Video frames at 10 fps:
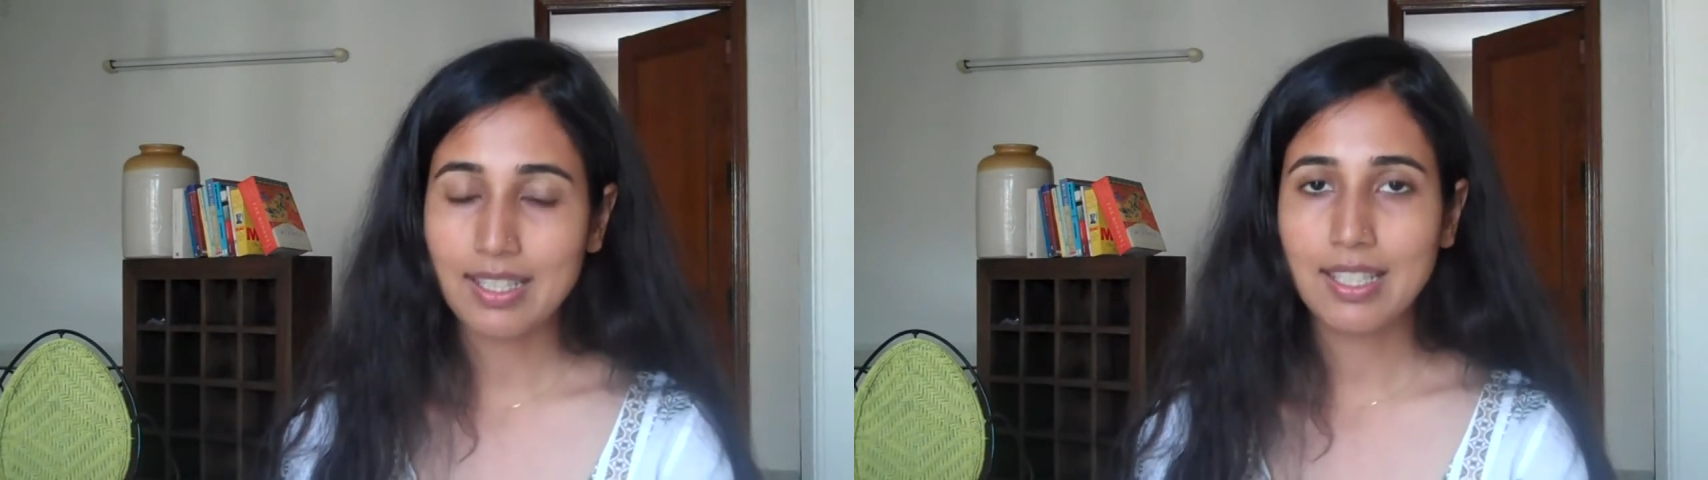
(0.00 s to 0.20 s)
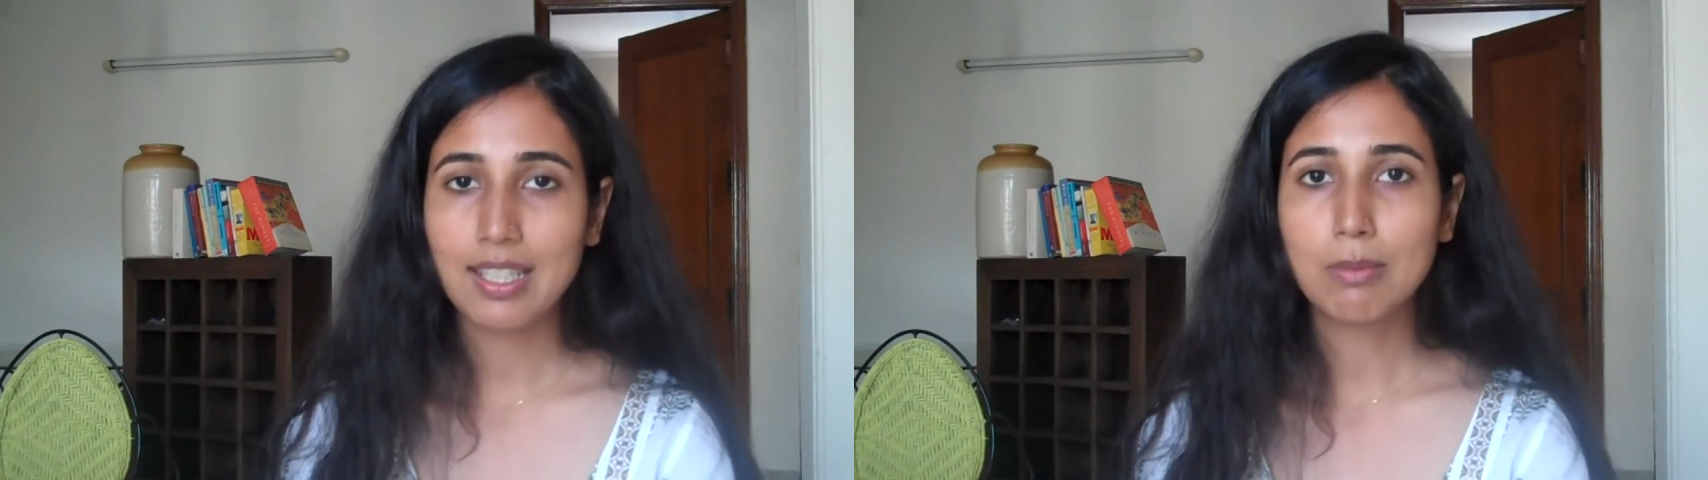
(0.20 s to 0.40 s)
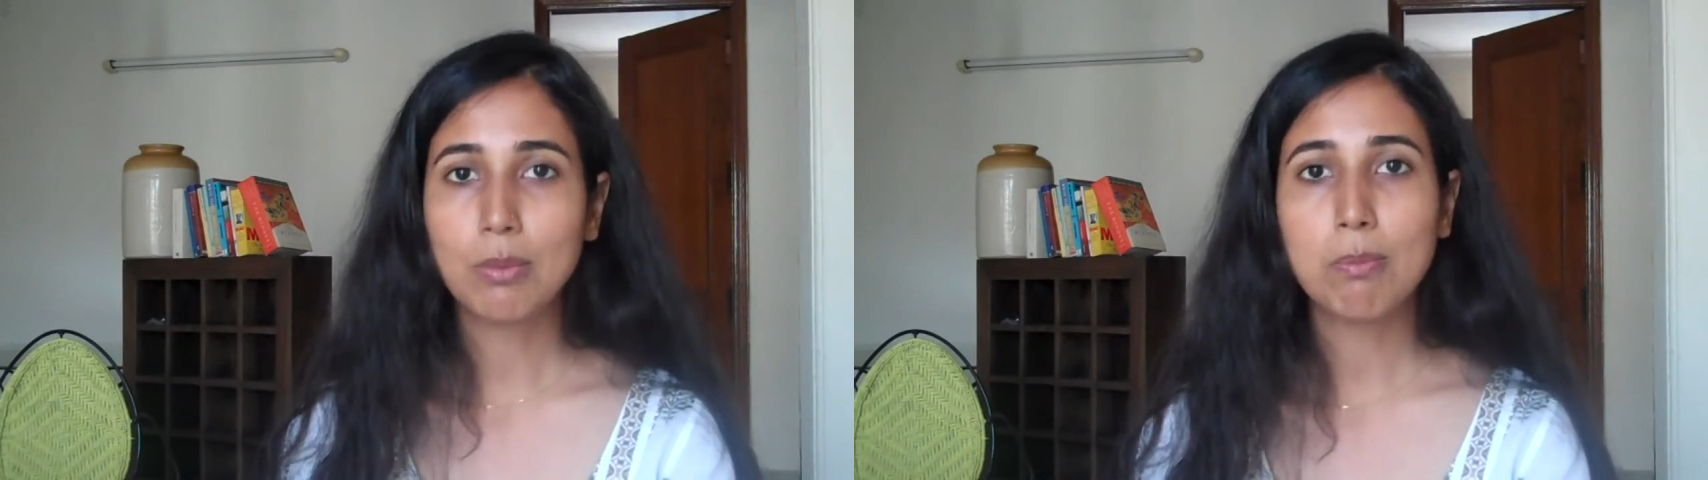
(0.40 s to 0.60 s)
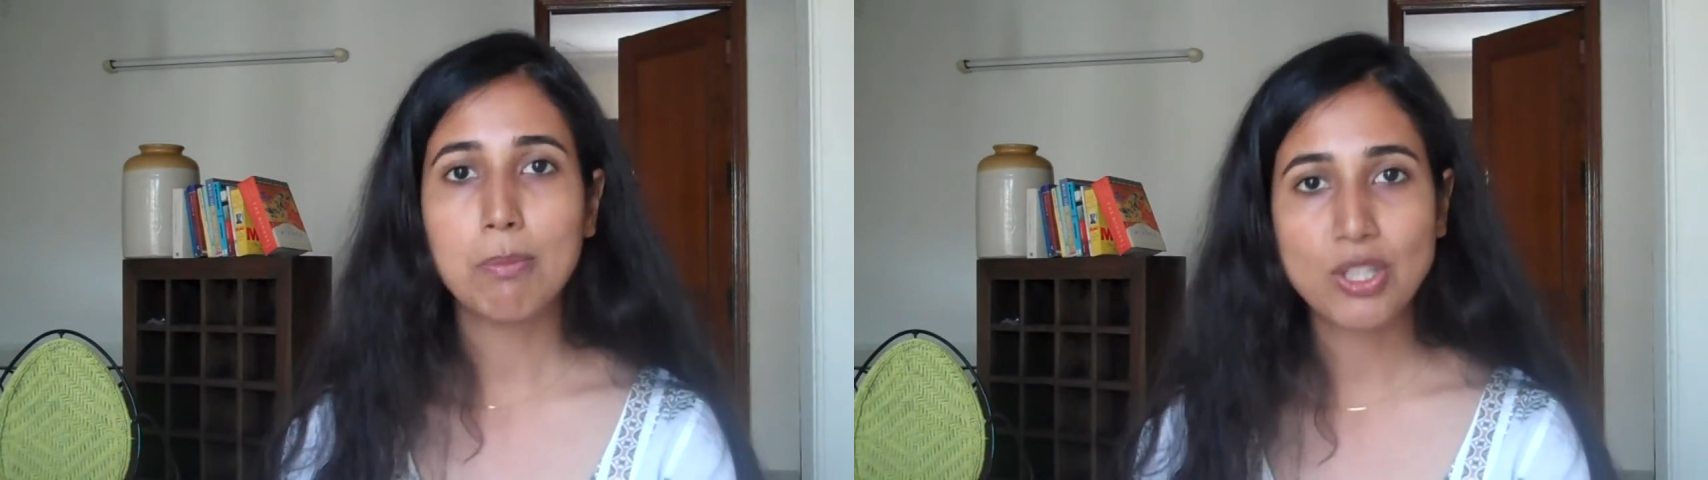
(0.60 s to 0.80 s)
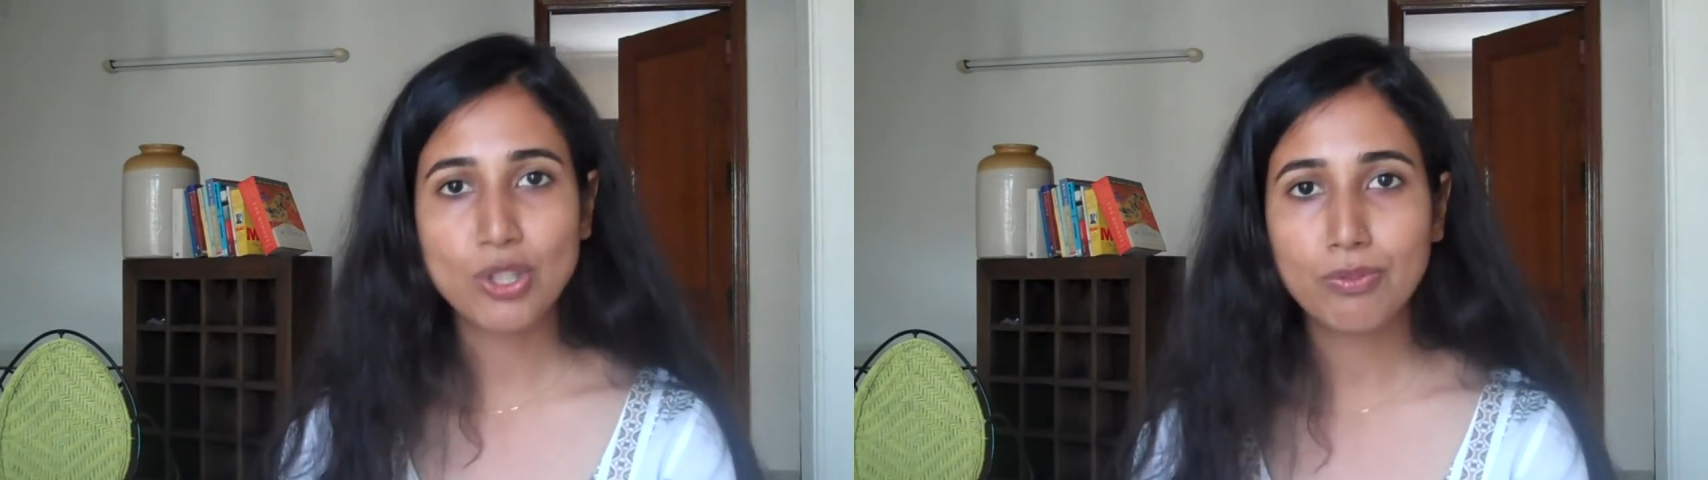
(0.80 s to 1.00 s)
and take a more
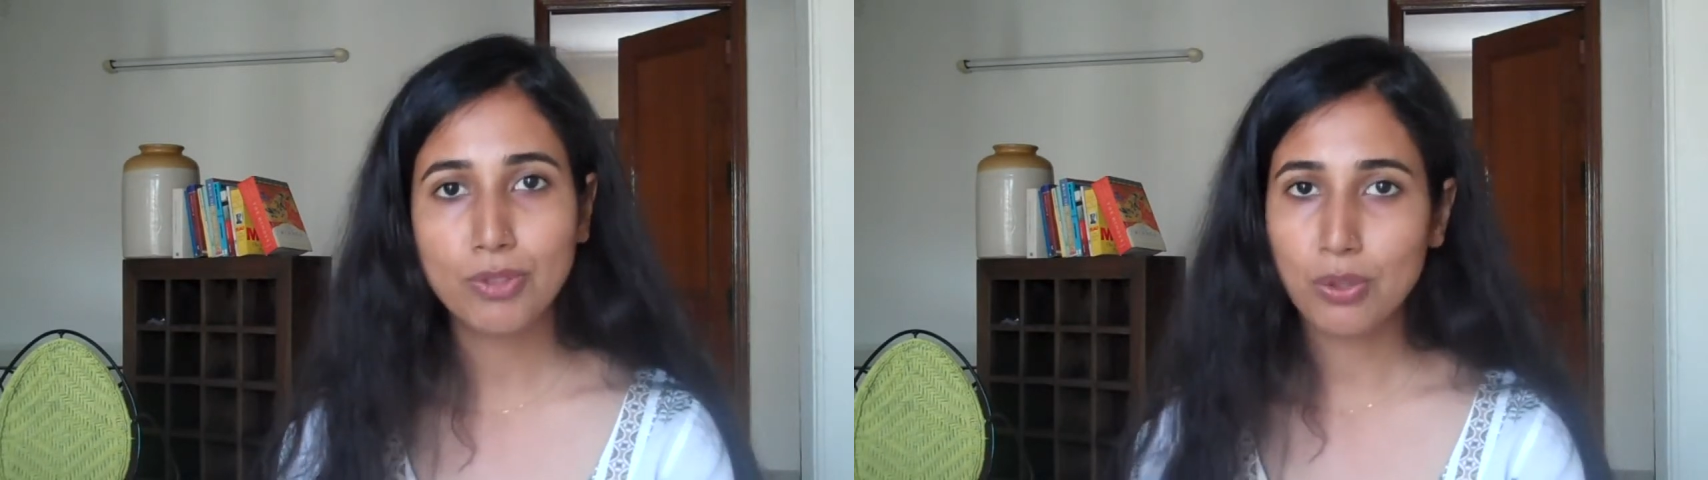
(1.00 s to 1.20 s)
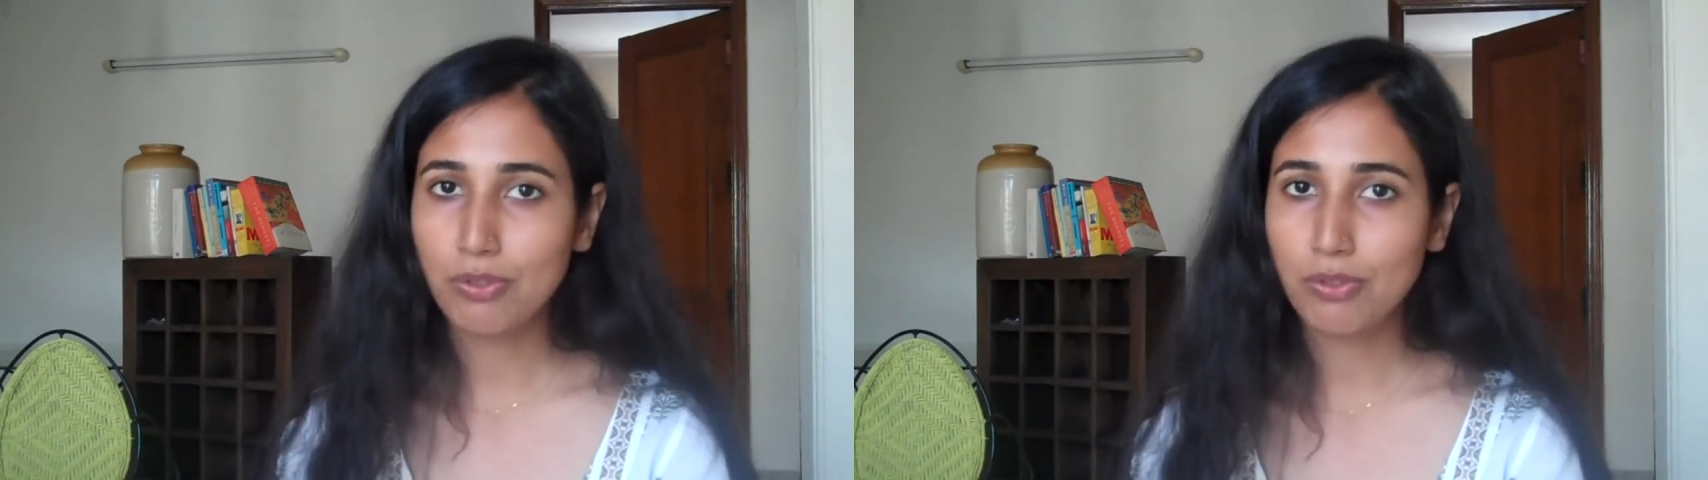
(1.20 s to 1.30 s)
measured view